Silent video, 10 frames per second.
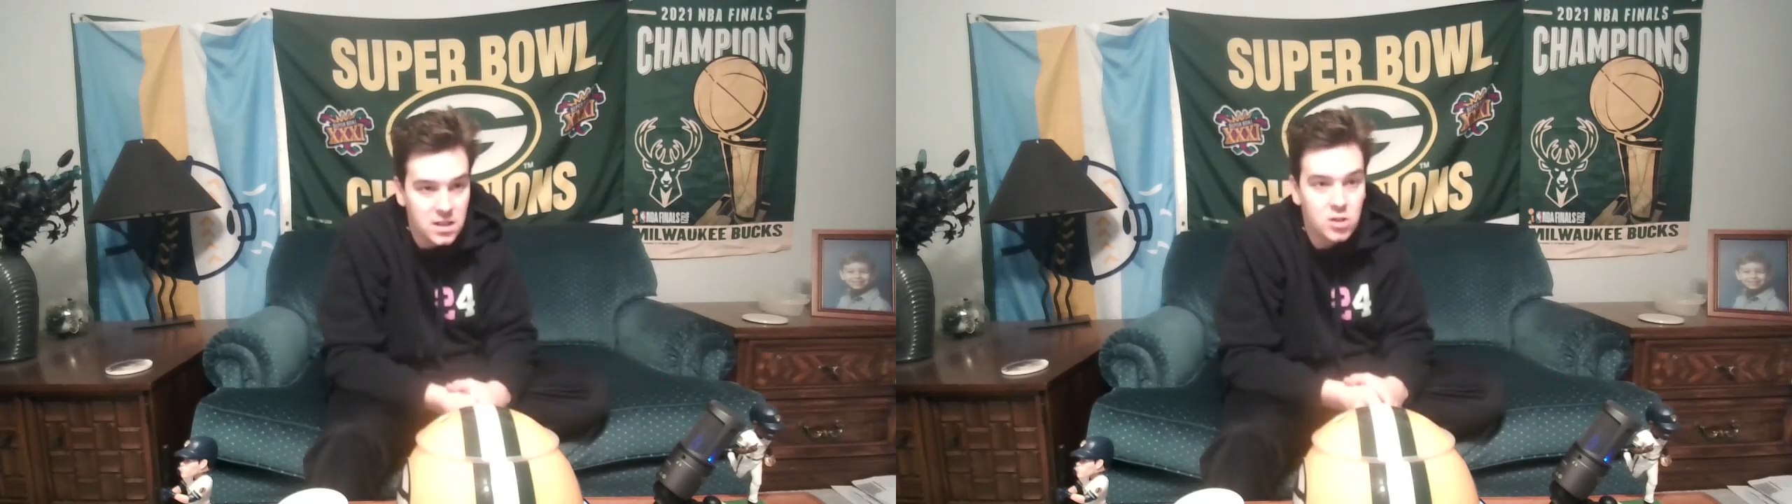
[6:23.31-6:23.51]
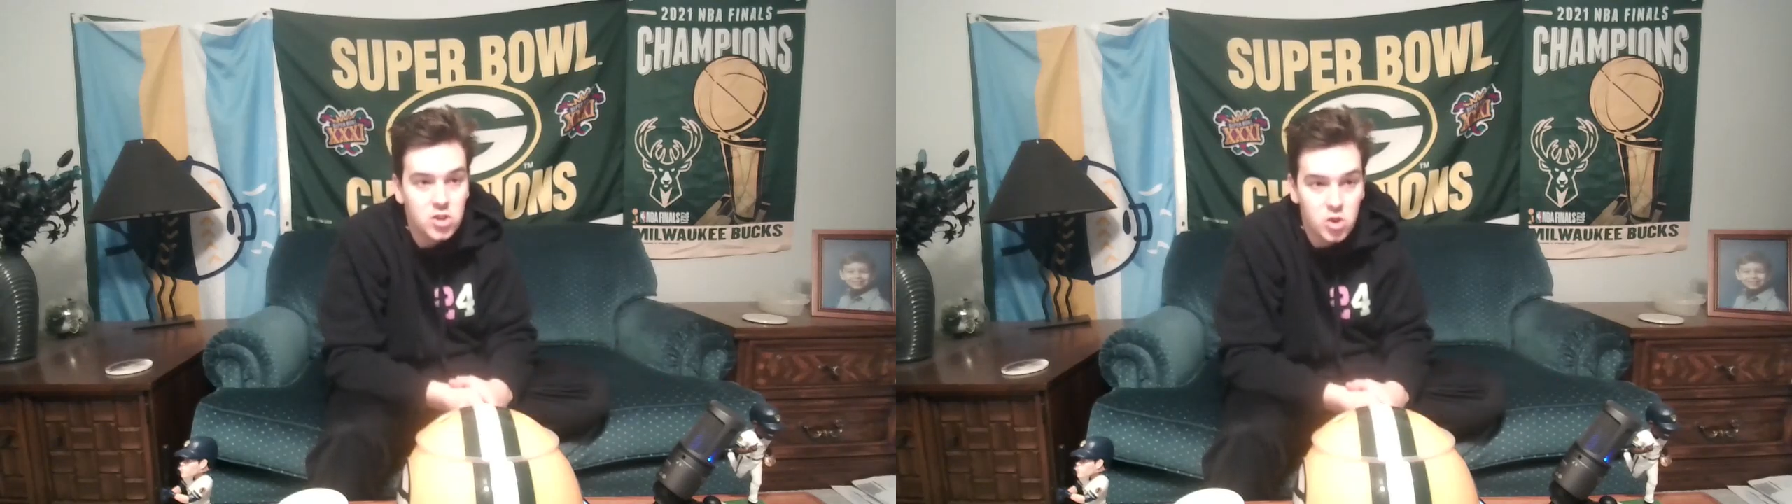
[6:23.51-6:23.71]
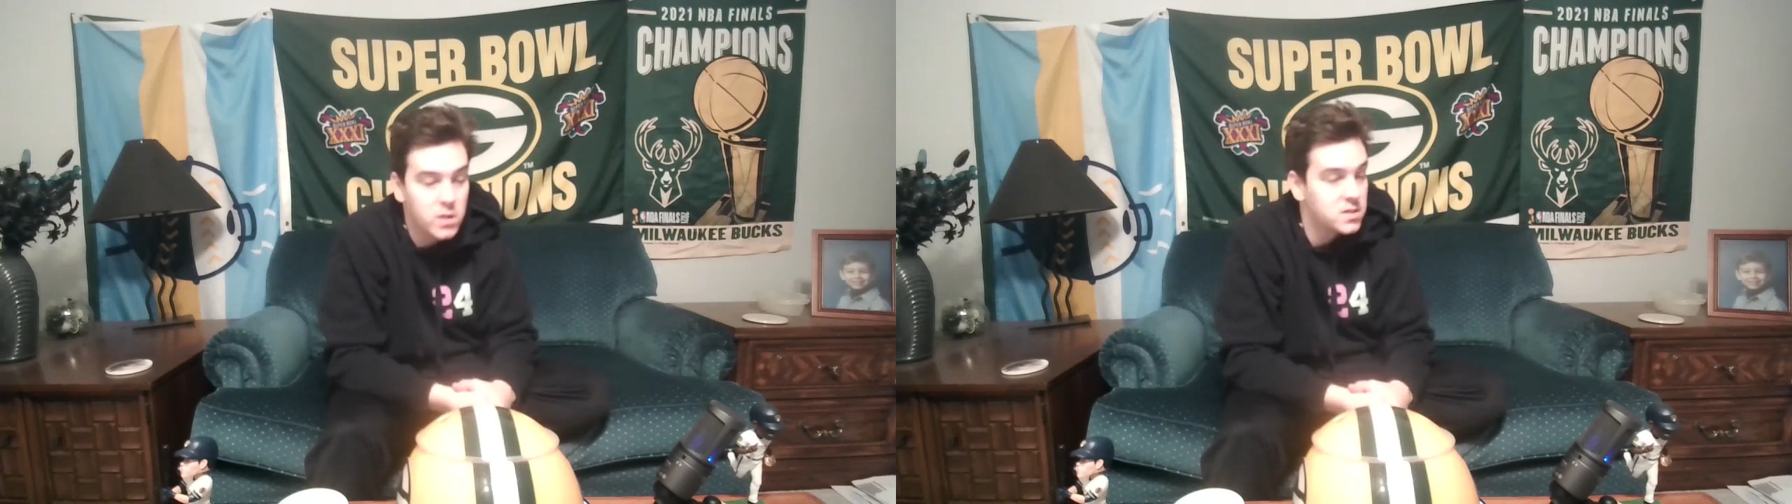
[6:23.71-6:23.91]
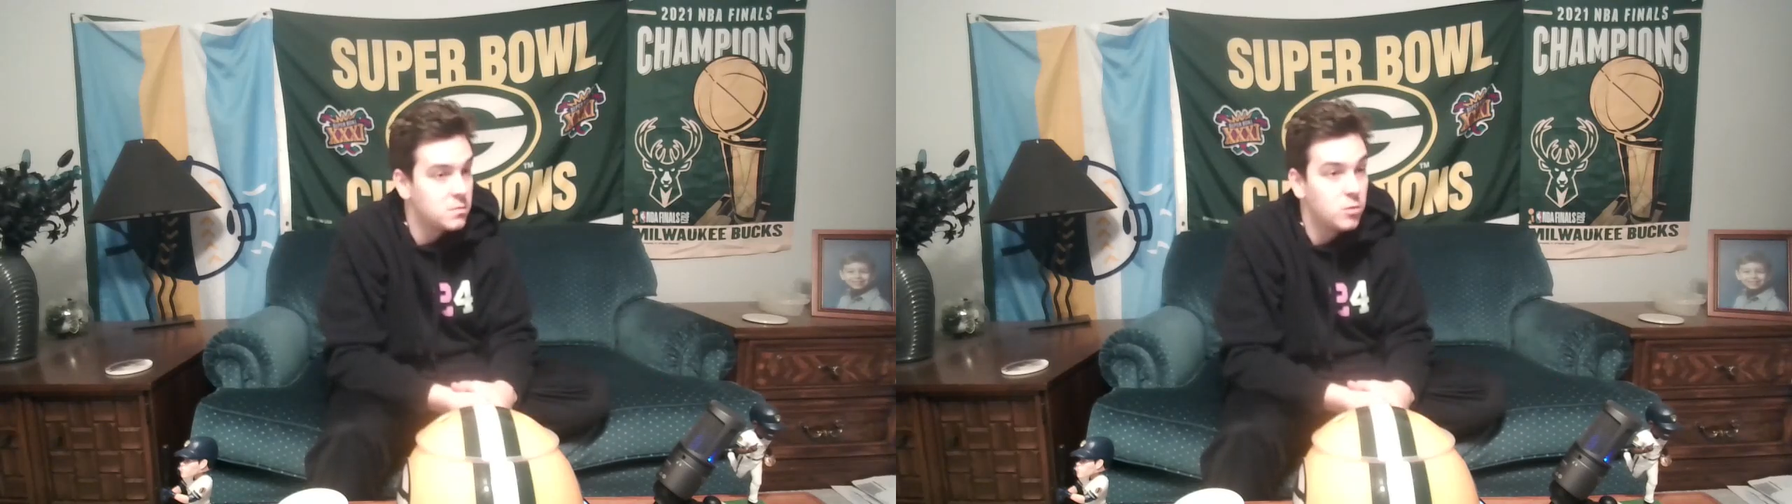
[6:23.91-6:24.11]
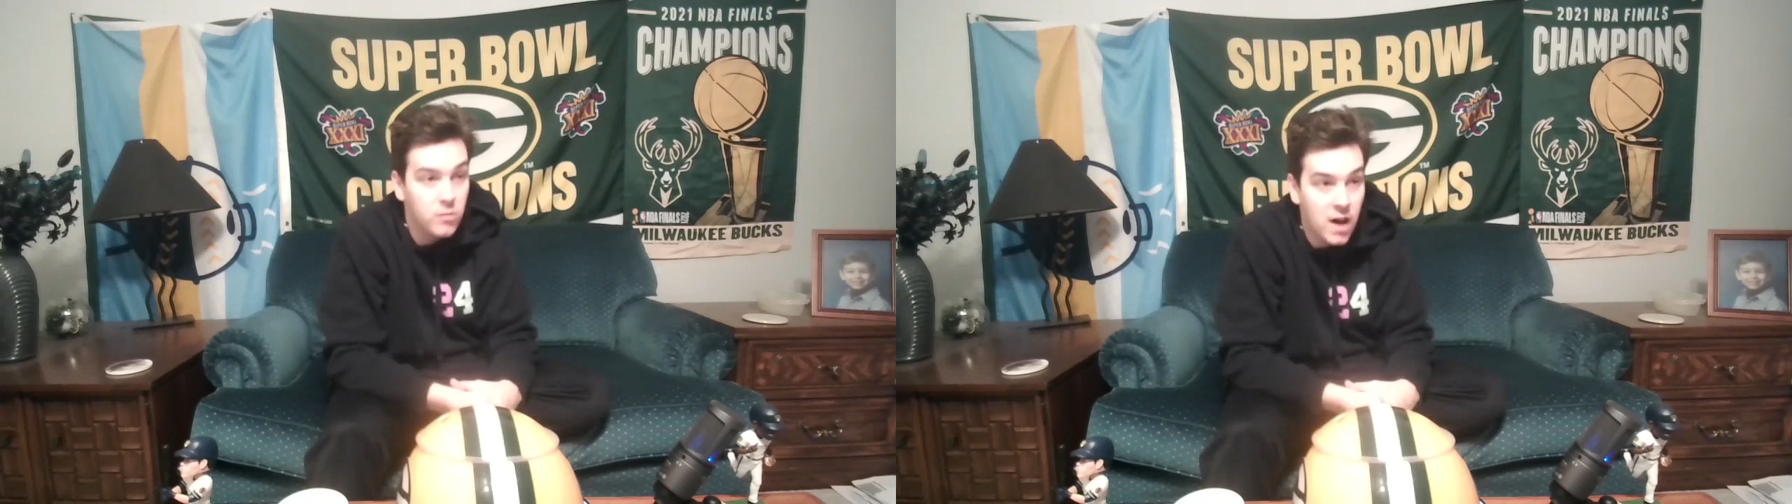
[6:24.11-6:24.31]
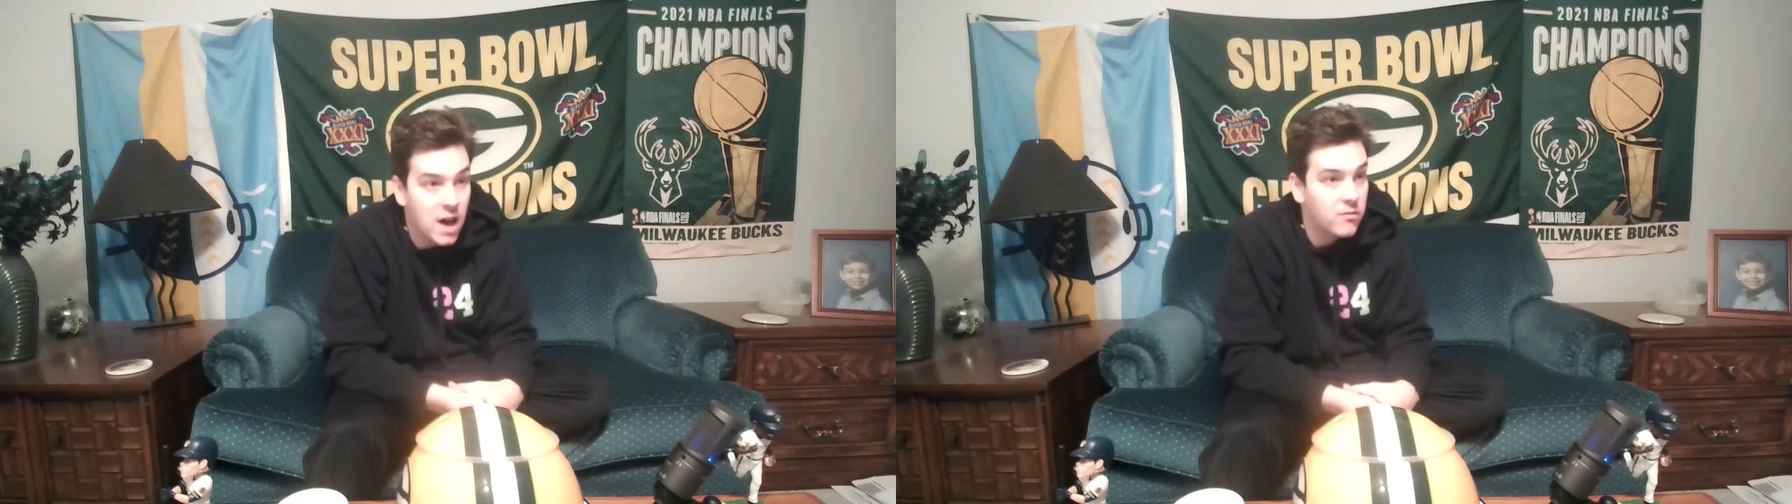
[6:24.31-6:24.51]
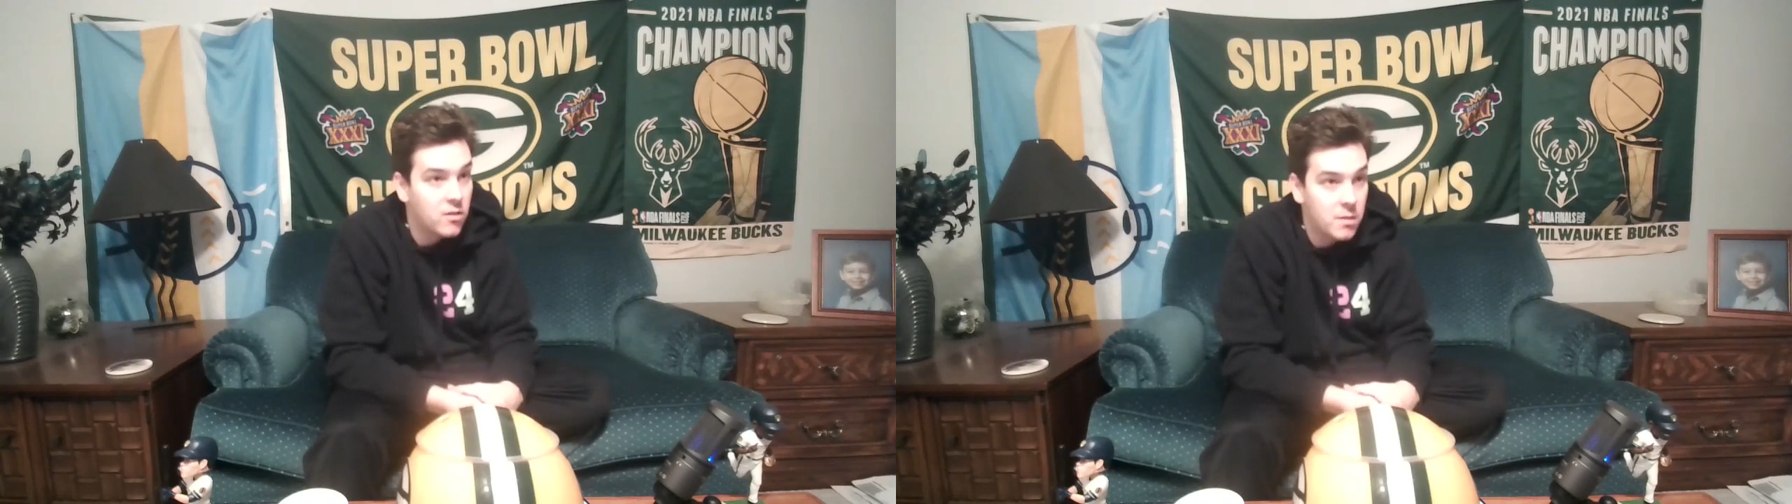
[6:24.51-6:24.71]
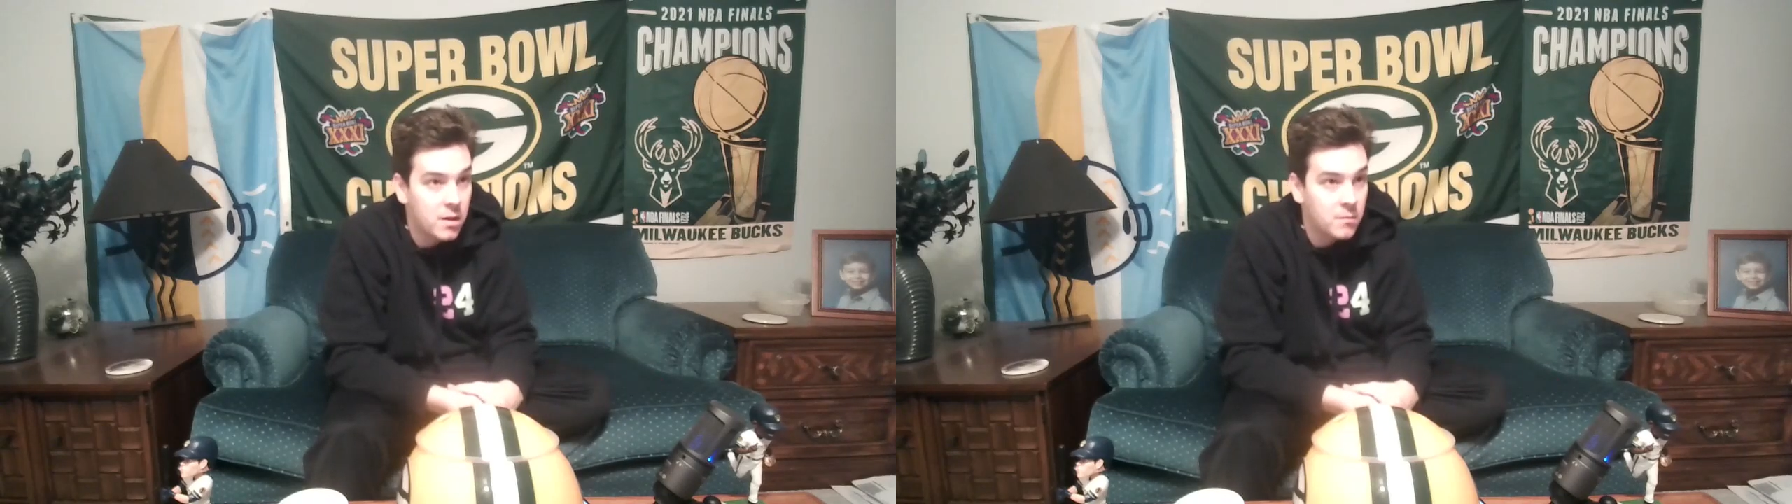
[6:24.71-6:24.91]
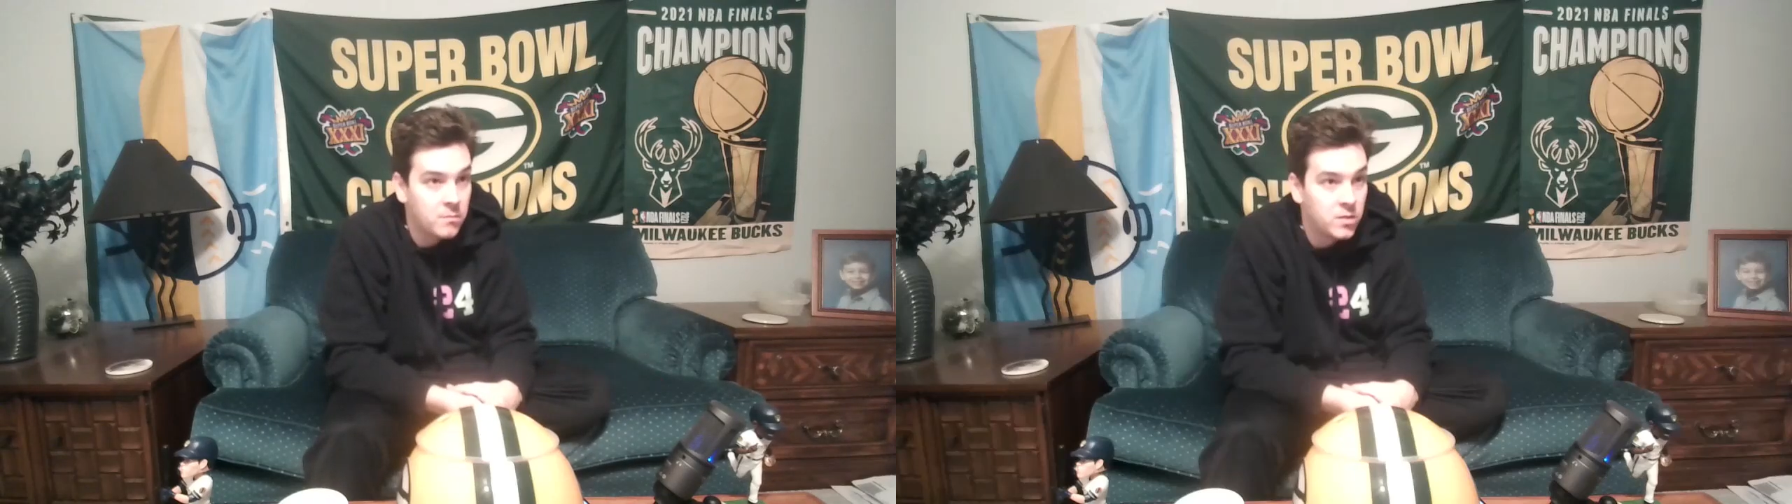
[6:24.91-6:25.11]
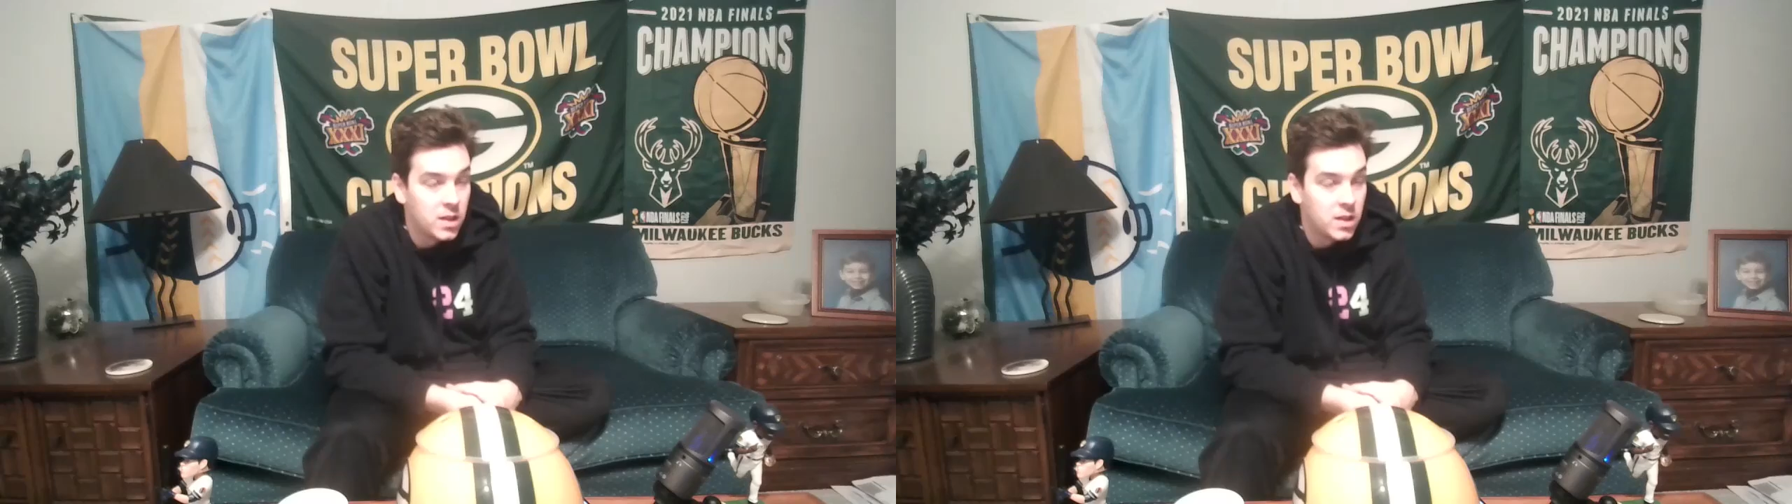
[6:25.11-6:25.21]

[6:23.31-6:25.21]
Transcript: their choice to move on from him.